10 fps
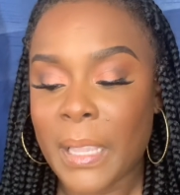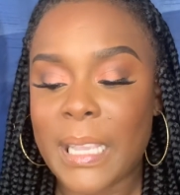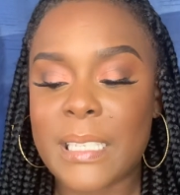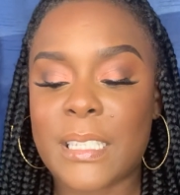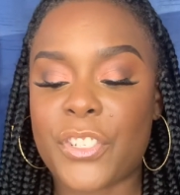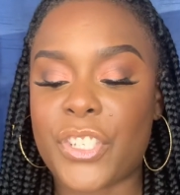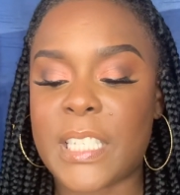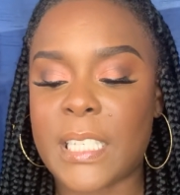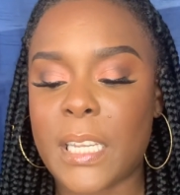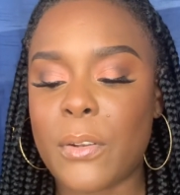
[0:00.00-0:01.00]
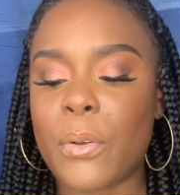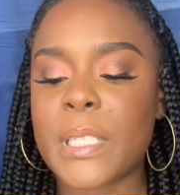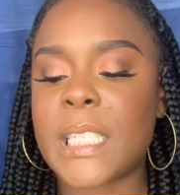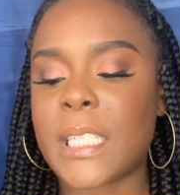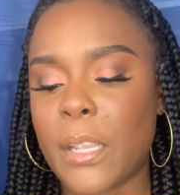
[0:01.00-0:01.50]
It's the Shiseido
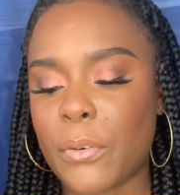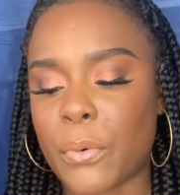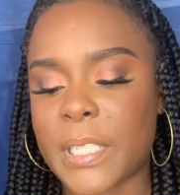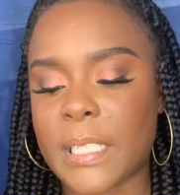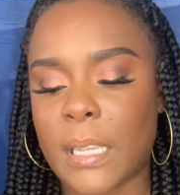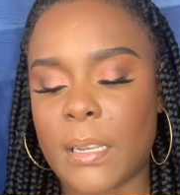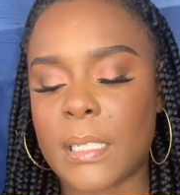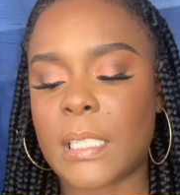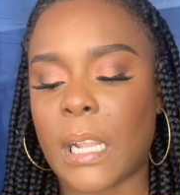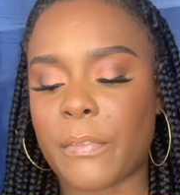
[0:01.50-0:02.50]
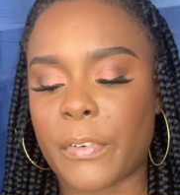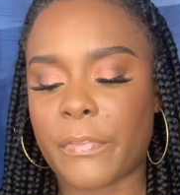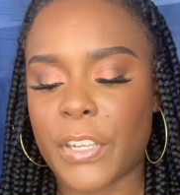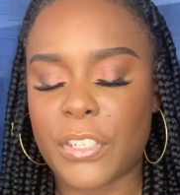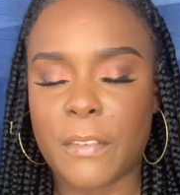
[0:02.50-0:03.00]
Synchro Skin Self
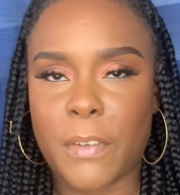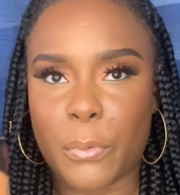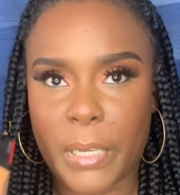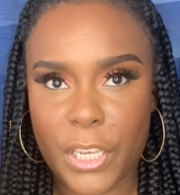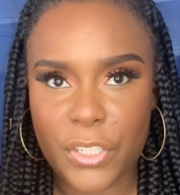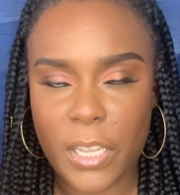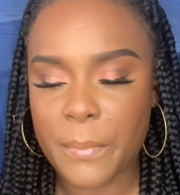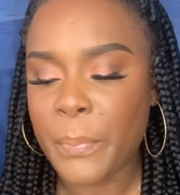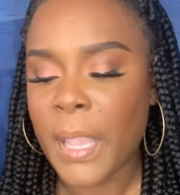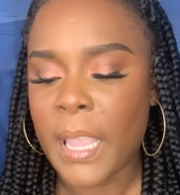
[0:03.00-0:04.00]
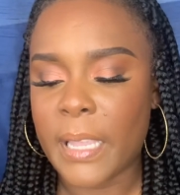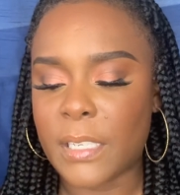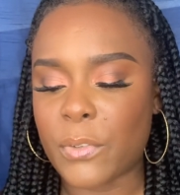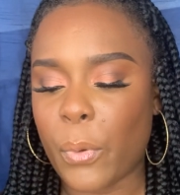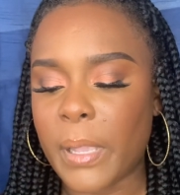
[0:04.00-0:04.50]
Refreshing Foundation. It
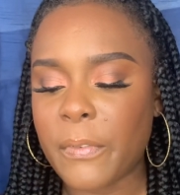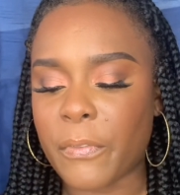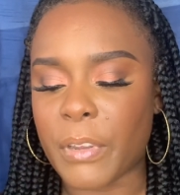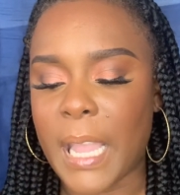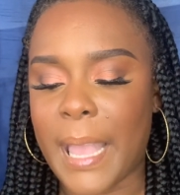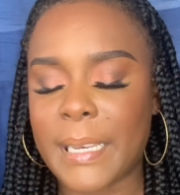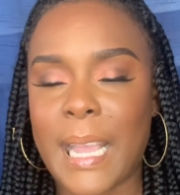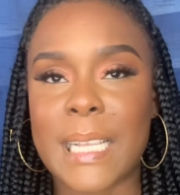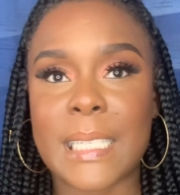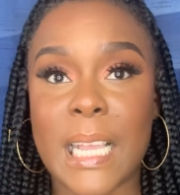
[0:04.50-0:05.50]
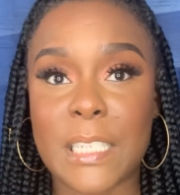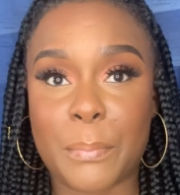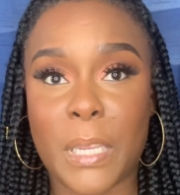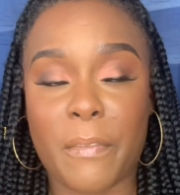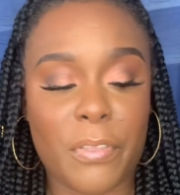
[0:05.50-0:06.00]
is oil free and it has
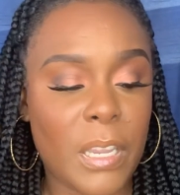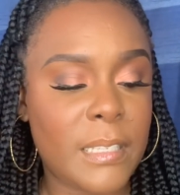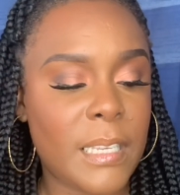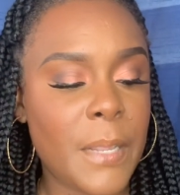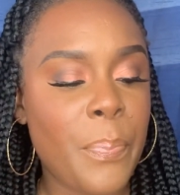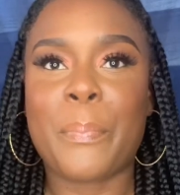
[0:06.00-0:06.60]
SPF 30.